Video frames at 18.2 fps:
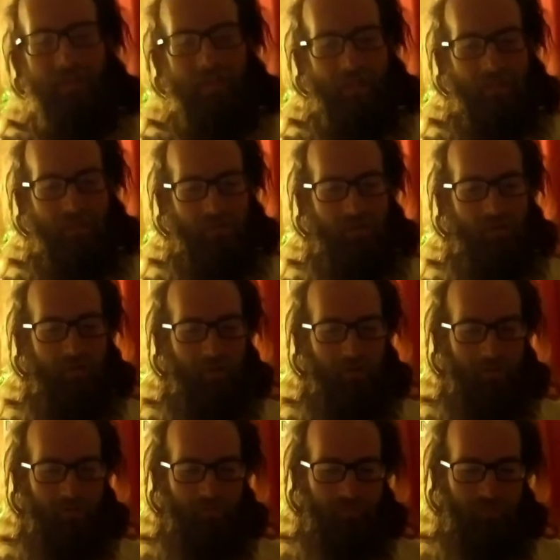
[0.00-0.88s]
So anyway,
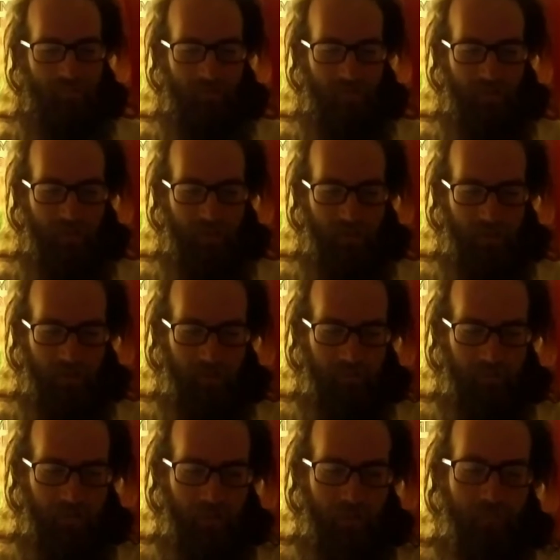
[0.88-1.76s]

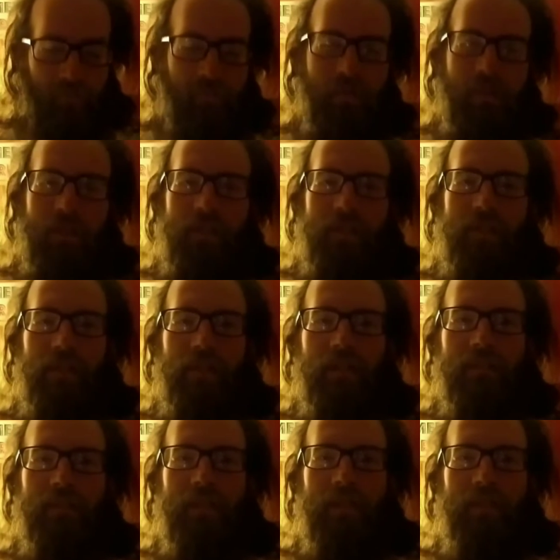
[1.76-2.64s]
yeah, each
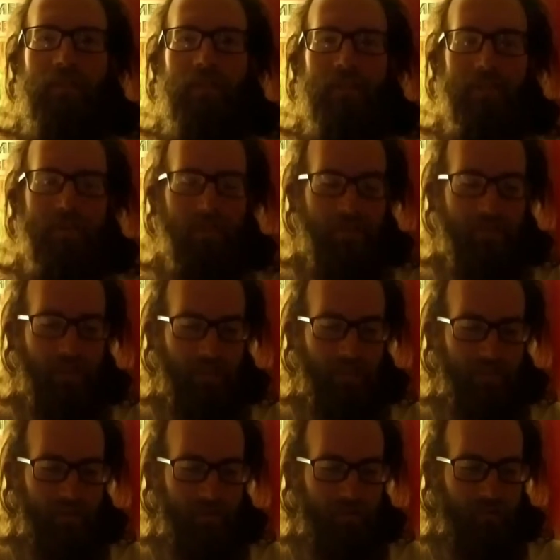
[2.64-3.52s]
dice kind of has
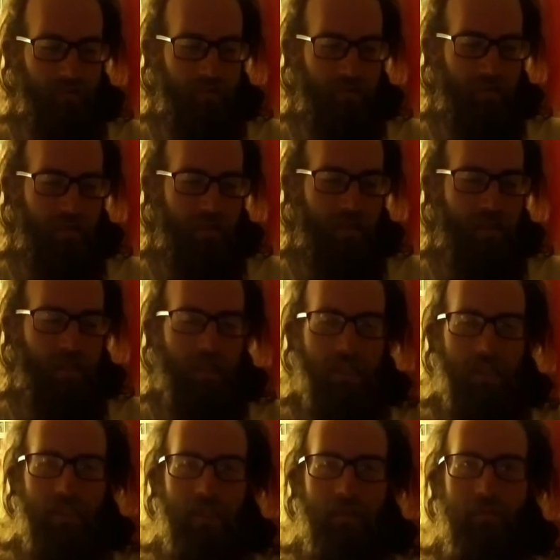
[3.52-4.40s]
its own
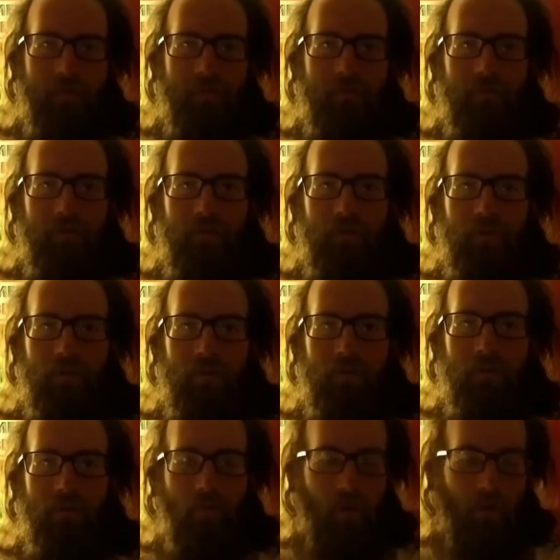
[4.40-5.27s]
assignment for
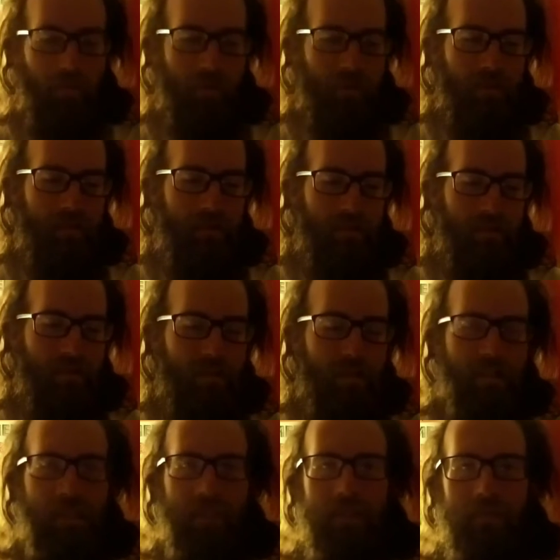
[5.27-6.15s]
weapons. The
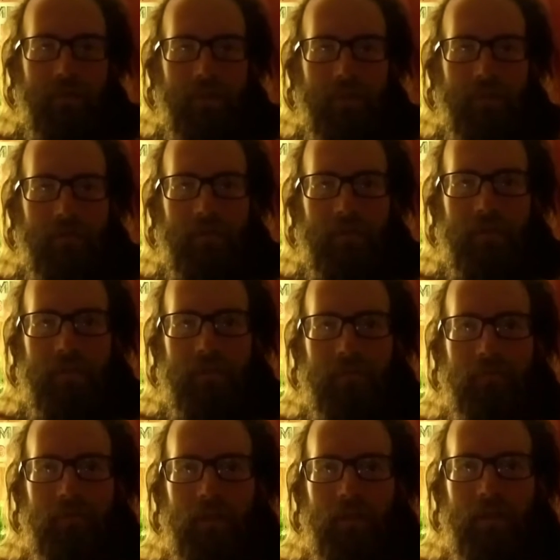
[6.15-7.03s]
D20 is really just
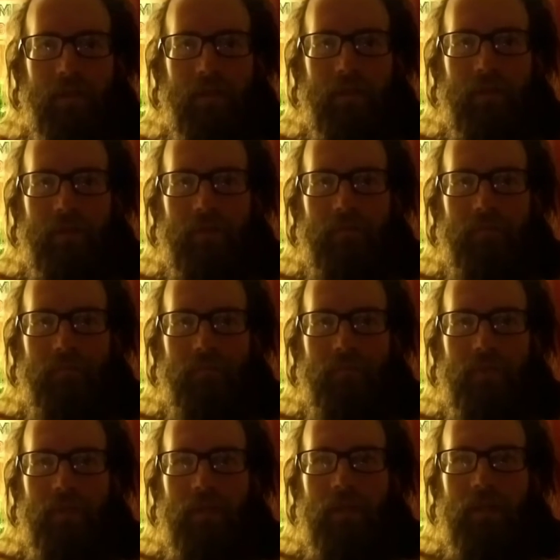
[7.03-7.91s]
for like
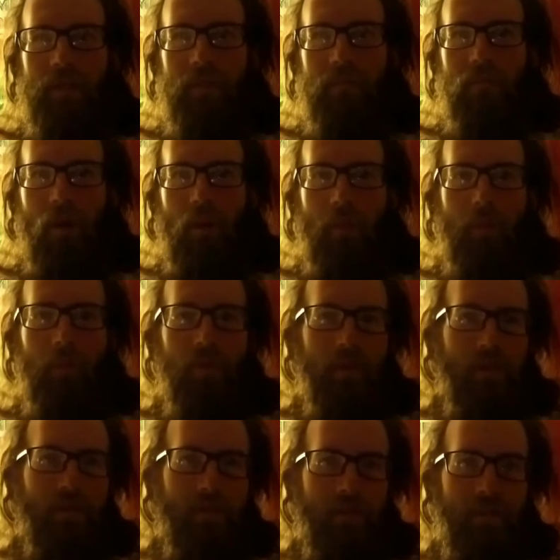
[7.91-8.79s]

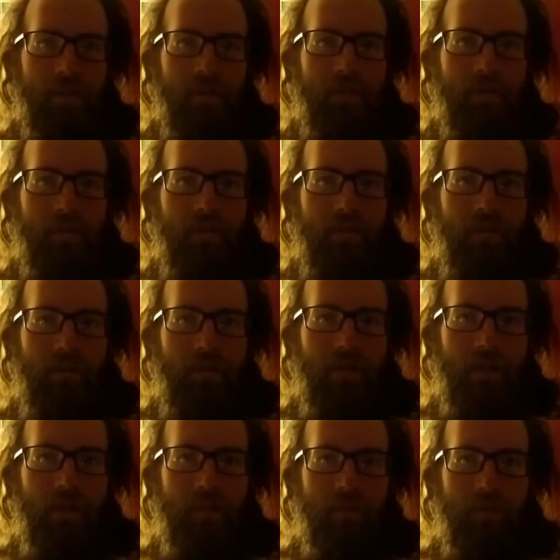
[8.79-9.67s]
probability
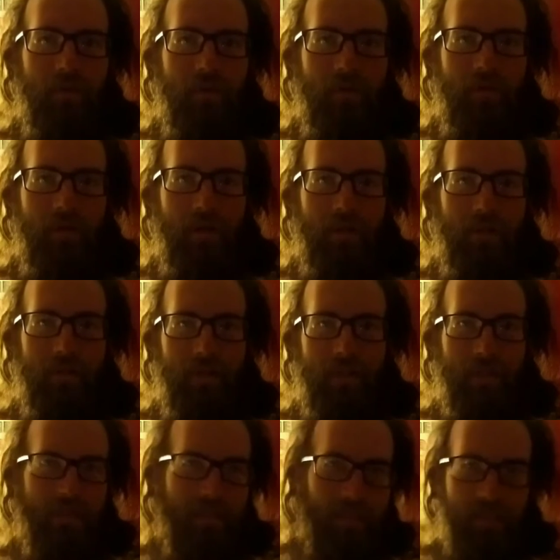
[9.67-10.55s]
as to whether or not you
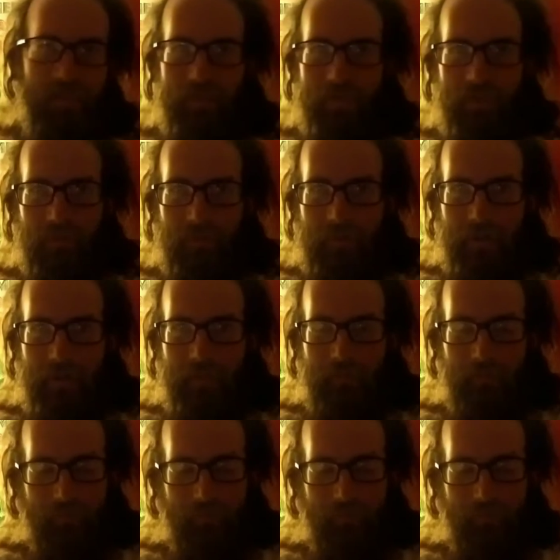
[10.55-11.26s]
succeed in something.